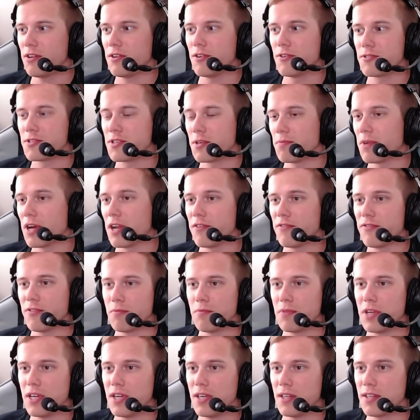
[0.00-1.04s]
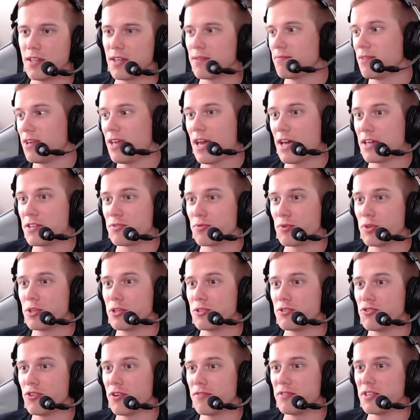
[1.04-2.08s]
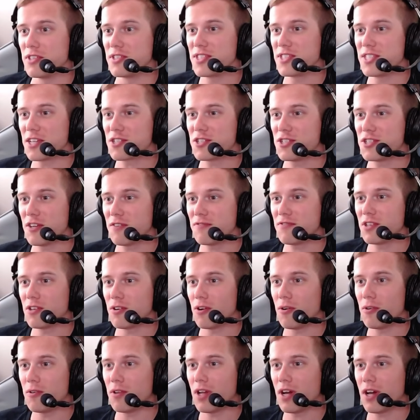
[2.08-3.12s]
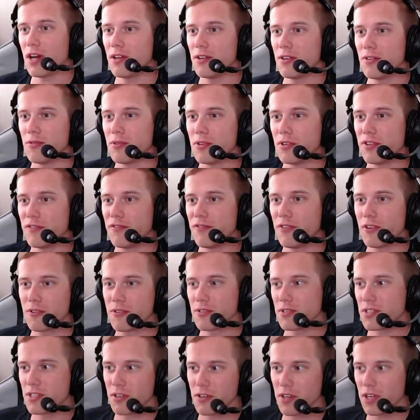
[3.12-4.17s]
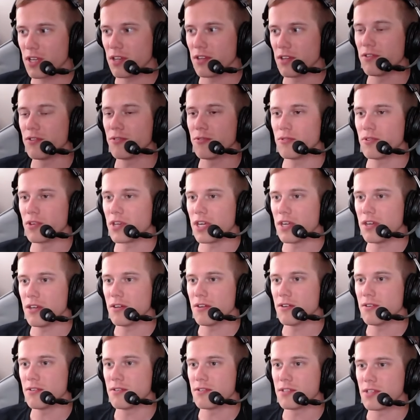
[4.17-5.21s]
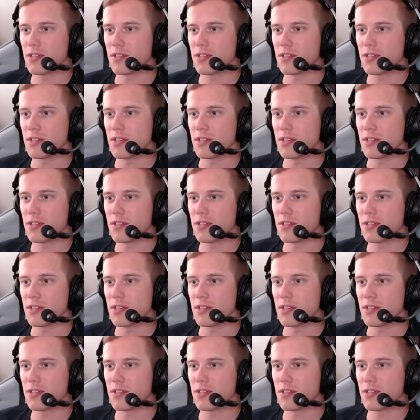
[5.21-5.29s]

you know, somebody for me that hasn't really driven a stick shift a whole lot, you're really focused on getting through the gears.